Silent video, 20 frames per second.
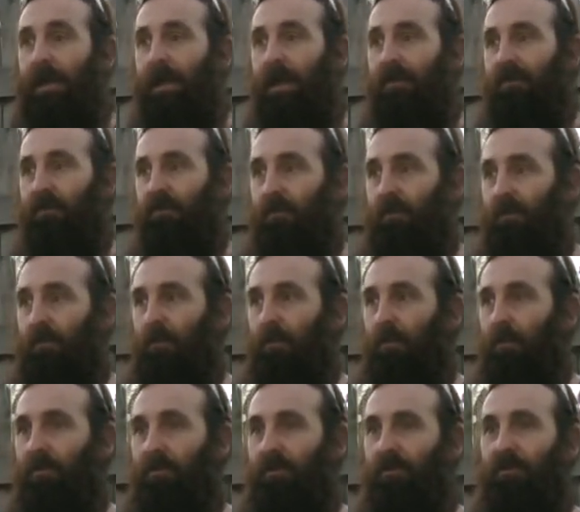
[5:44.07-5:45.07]
It's
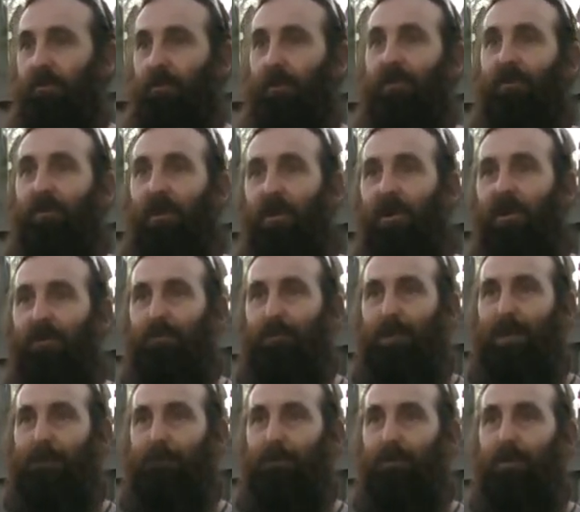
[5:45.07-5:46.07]
more just to entice
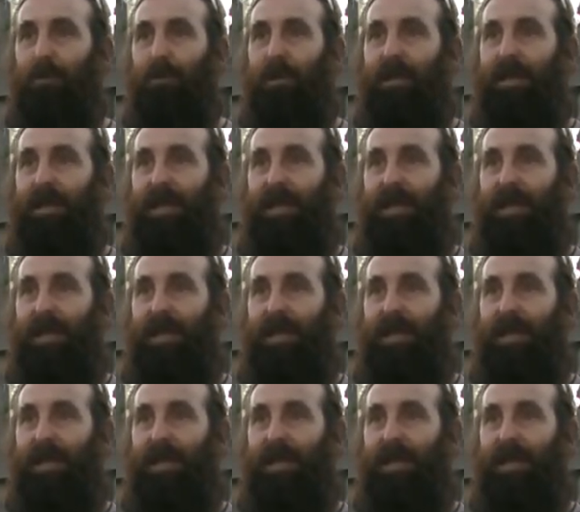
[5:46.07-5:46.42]
people